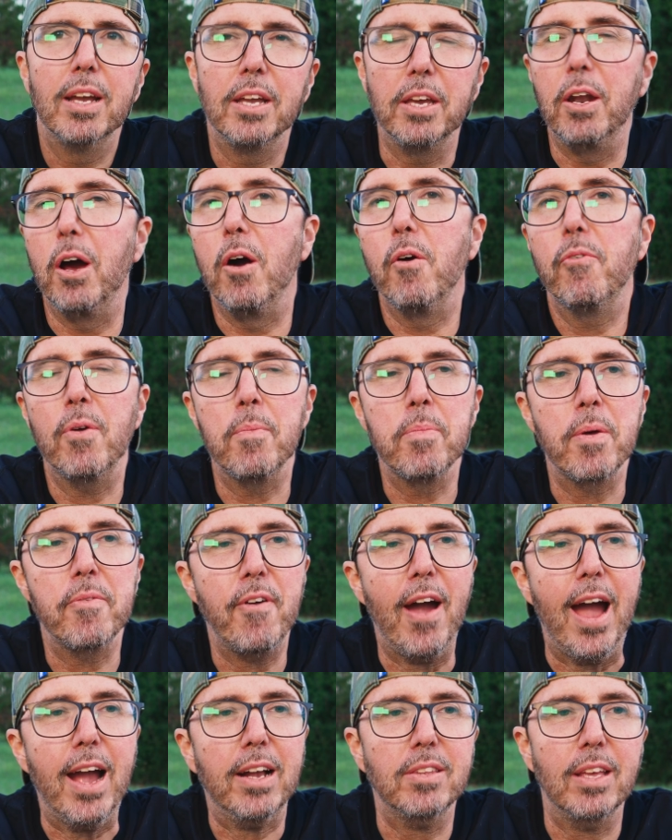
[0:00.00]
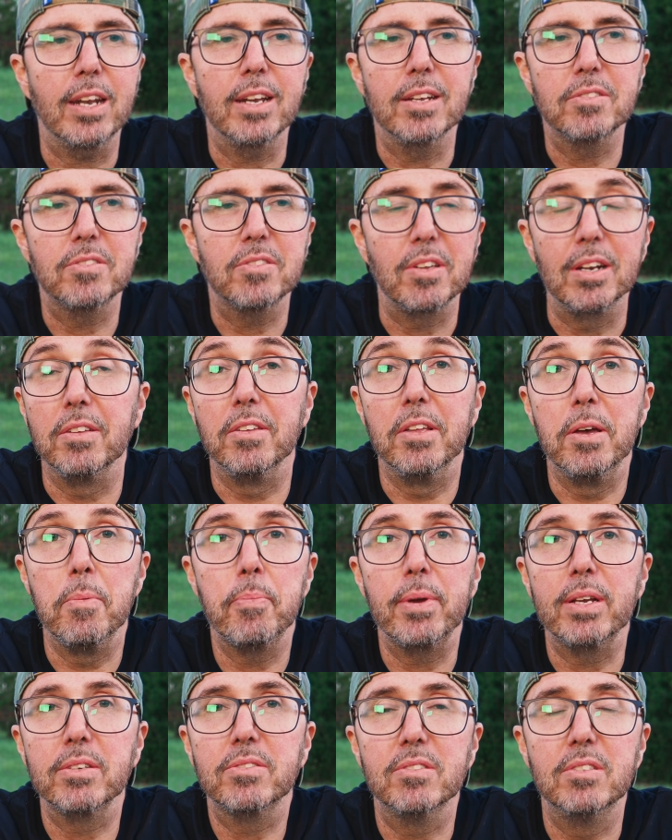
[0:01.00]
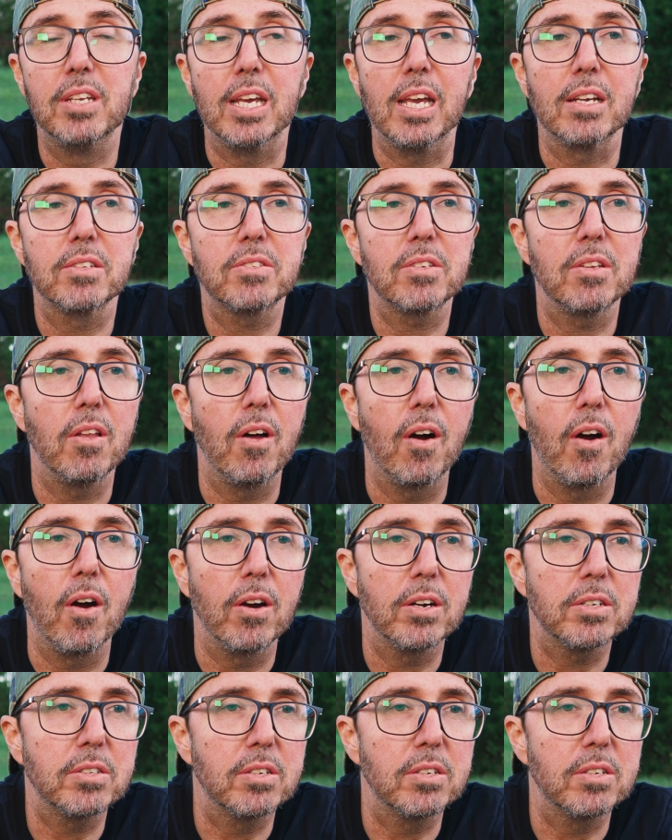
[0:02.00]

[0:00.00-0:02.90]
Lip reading: You know, from the fact that it's an Olympus DSLR